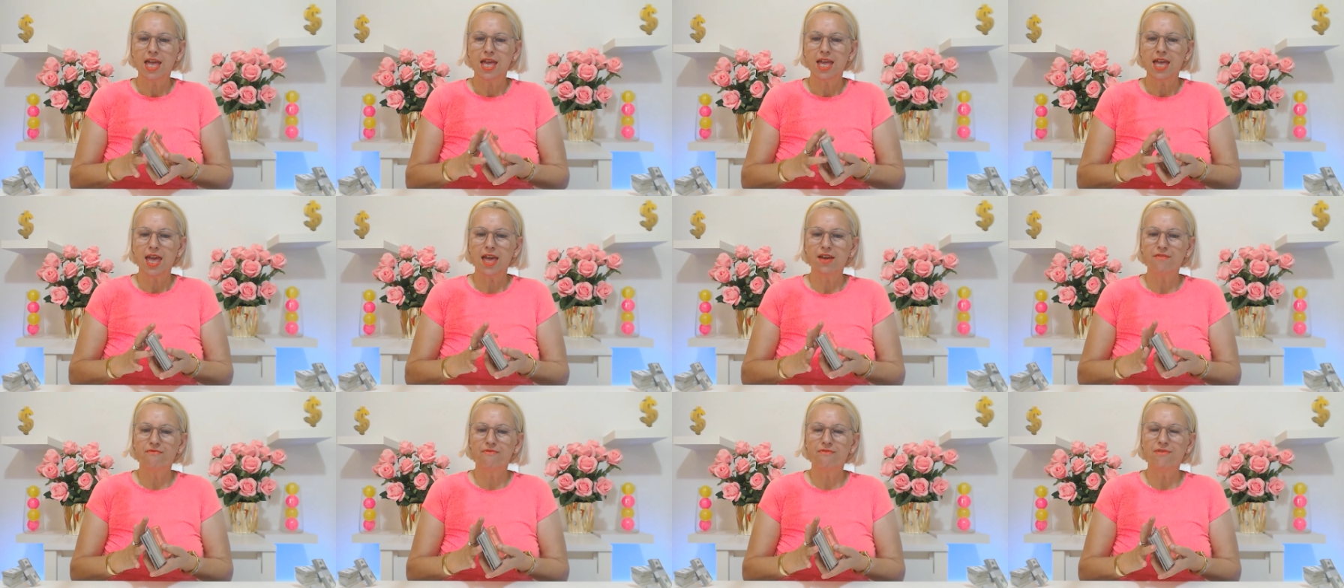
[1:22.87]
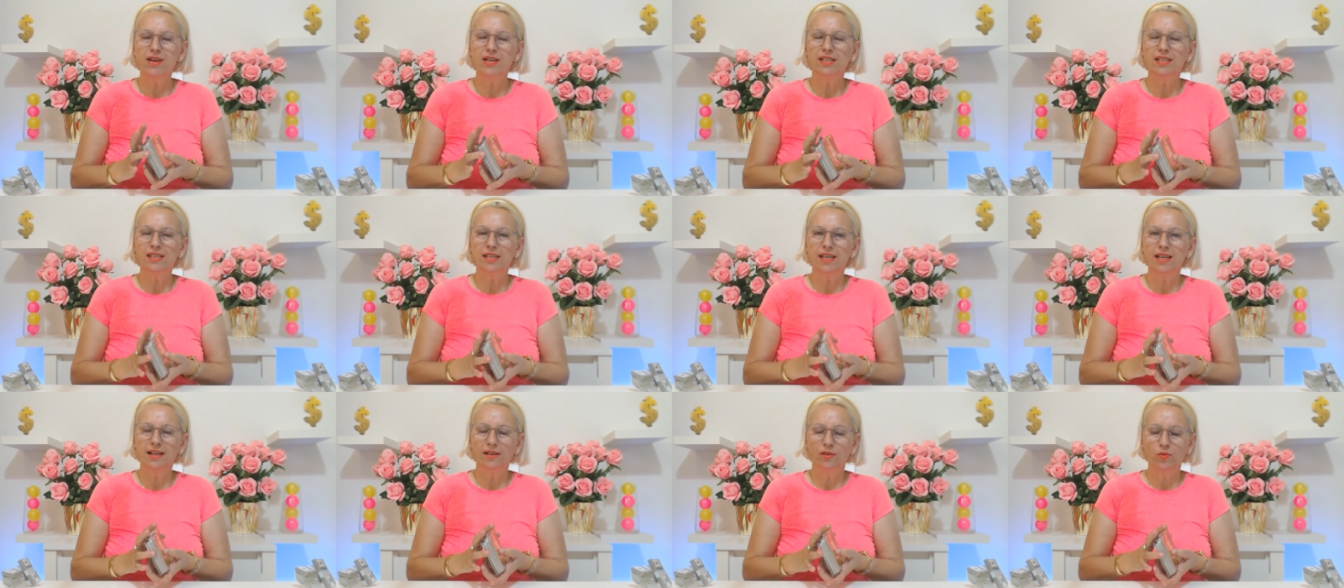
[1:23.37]
Every
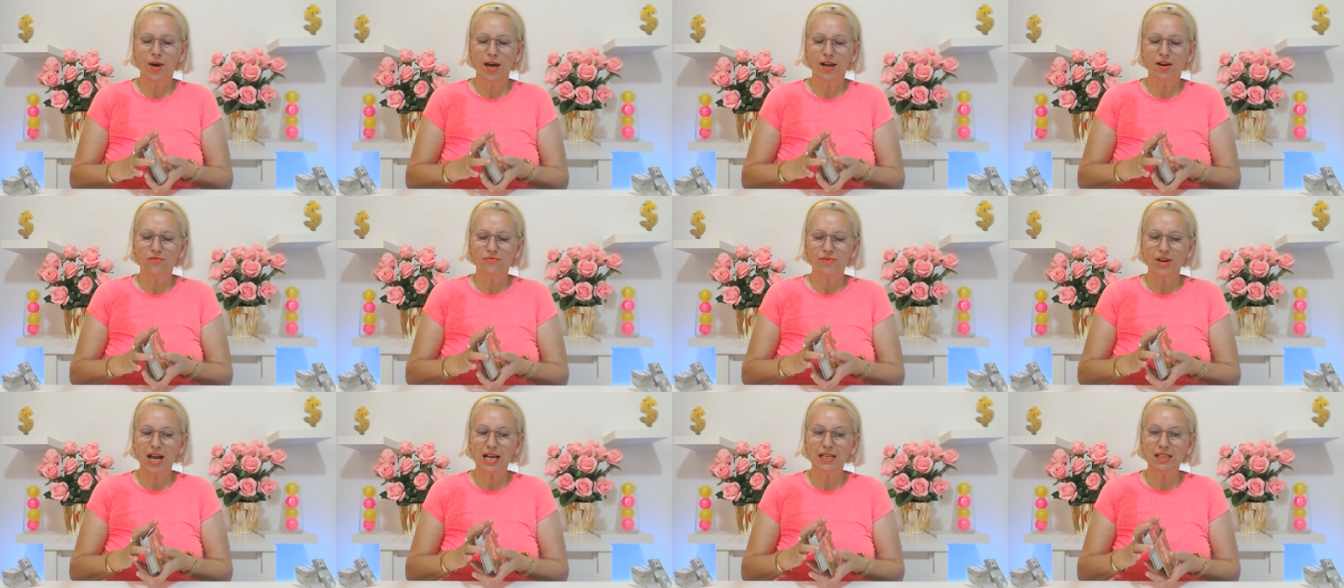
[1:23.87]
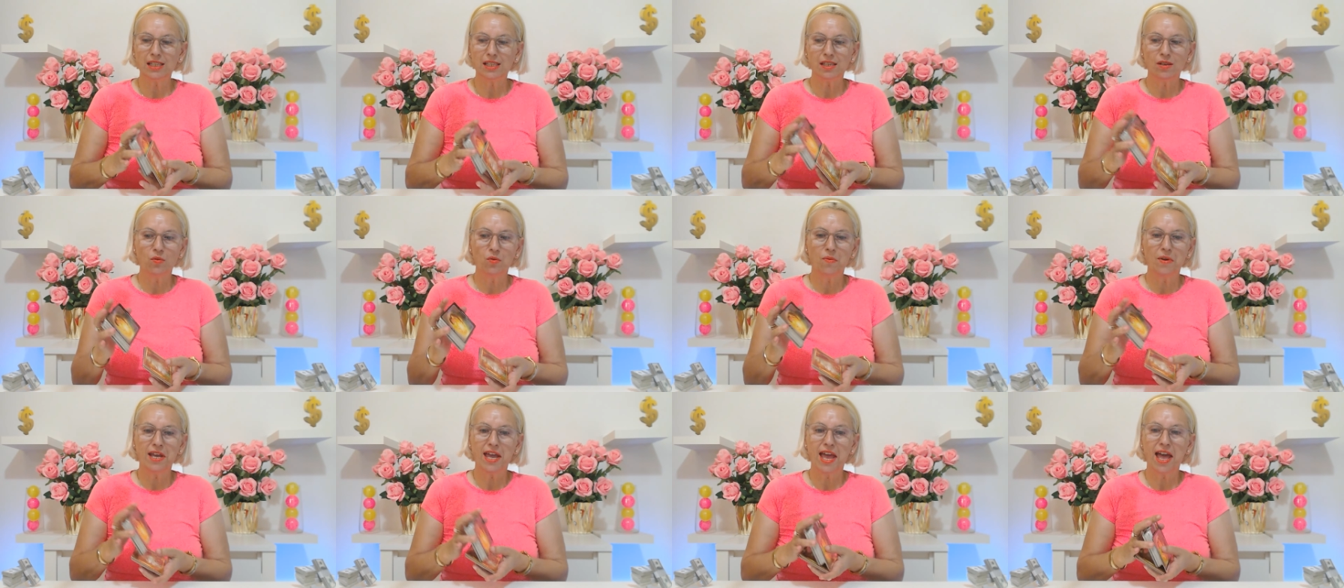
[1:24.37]
single one of us,
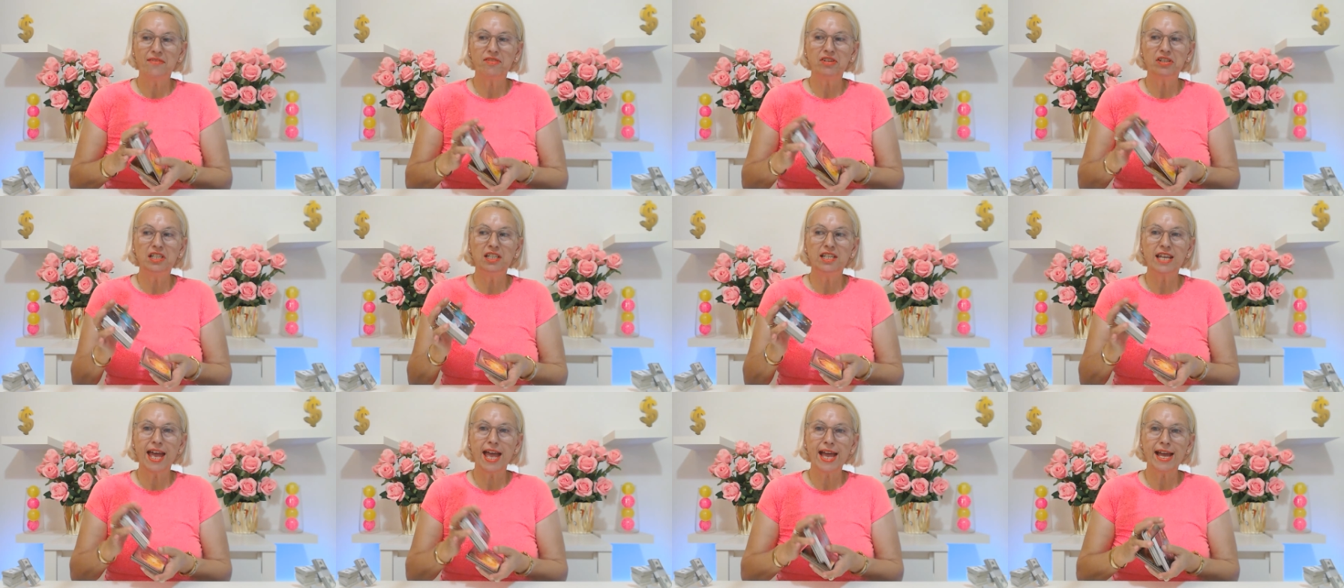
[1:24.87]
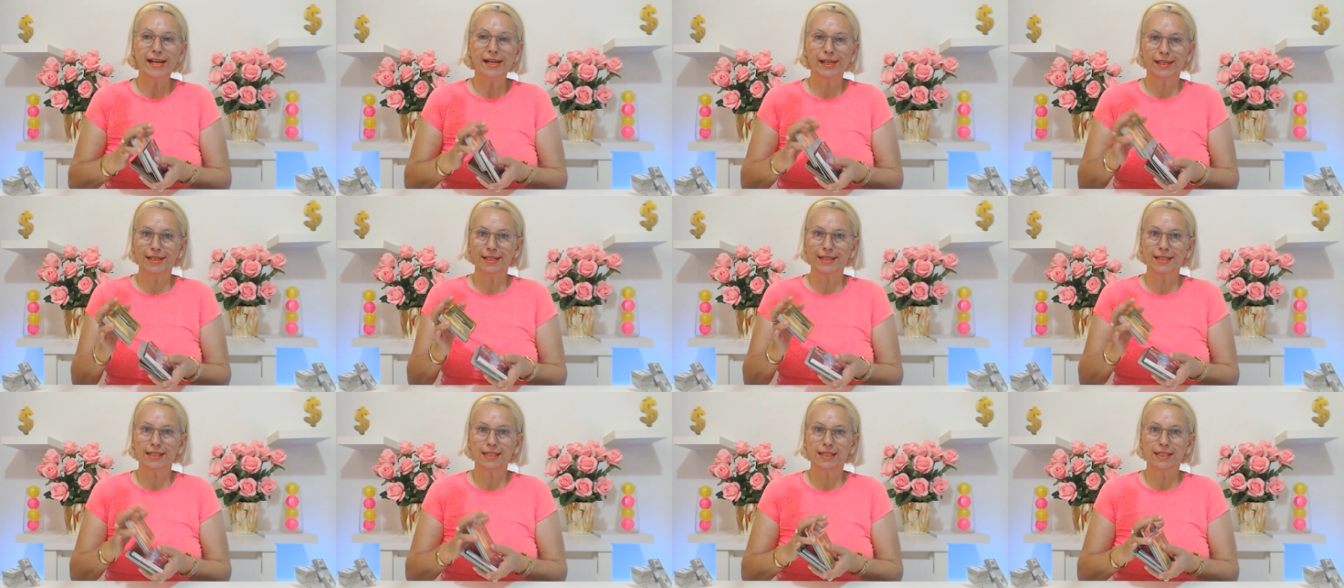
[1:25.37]
we have a
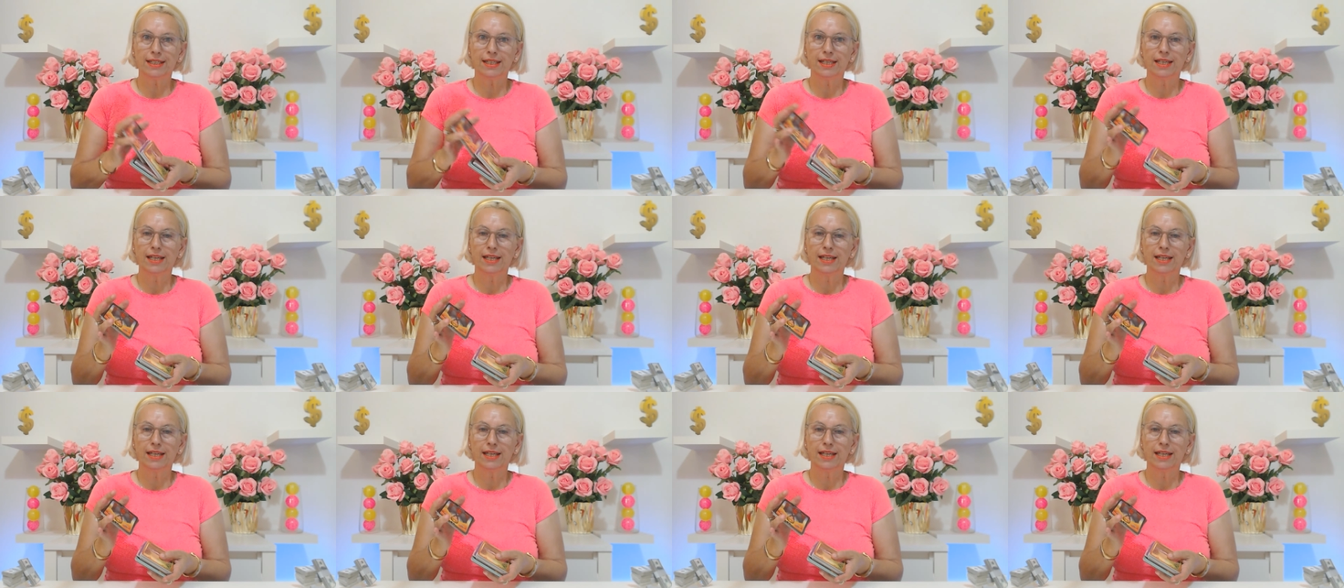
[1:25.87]
talent.